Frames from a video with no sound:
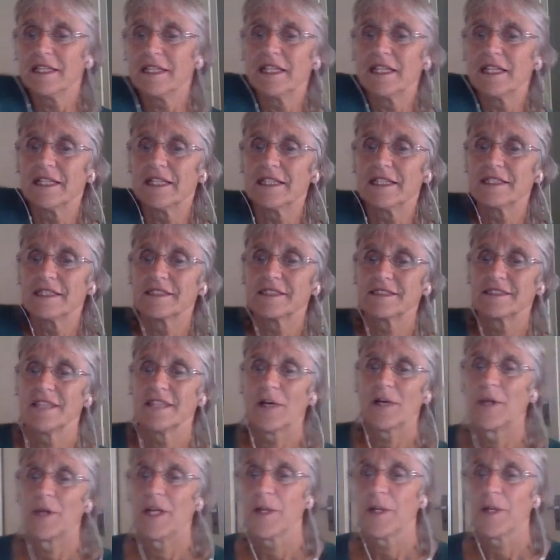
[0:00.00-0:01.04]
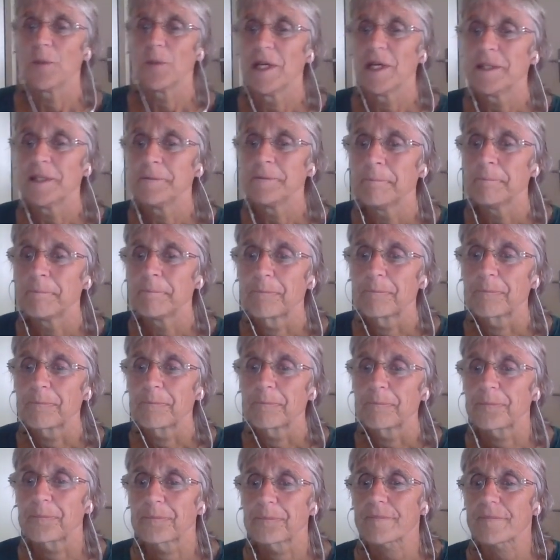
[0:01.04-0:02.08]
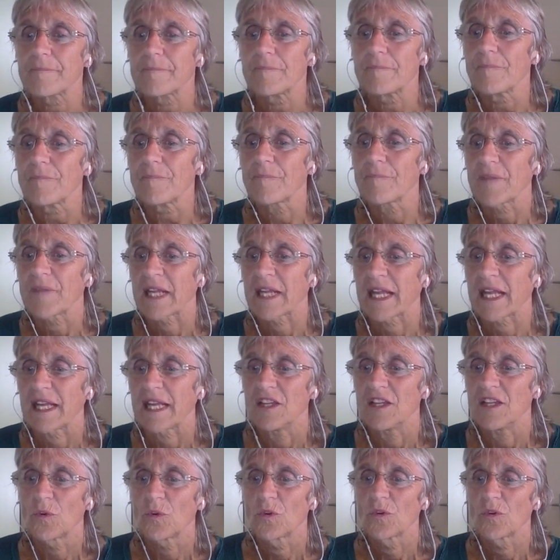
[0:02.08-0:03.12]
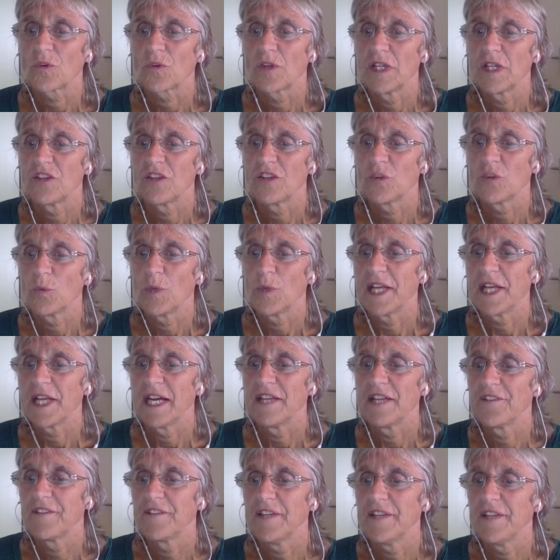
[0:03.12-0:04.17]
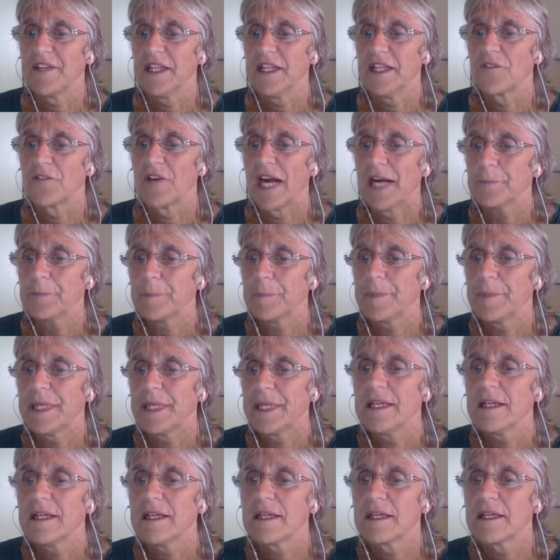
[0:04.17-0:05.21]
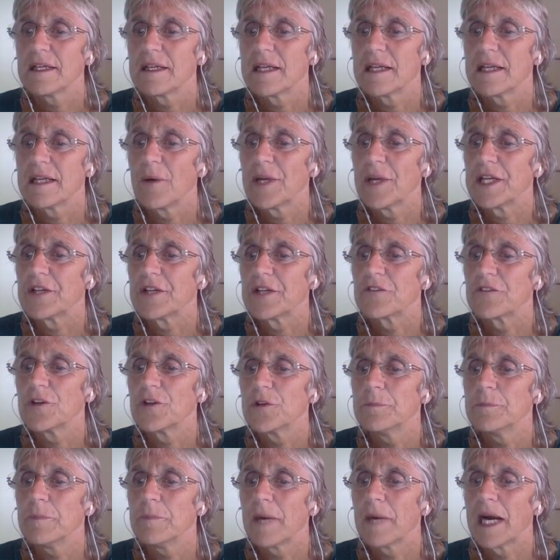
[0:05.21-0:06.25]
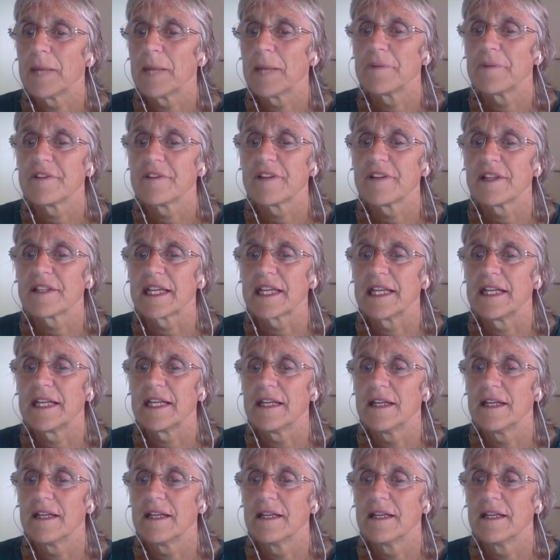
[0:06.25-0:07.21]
So another one is what I see around me now in the room I'm sitting in.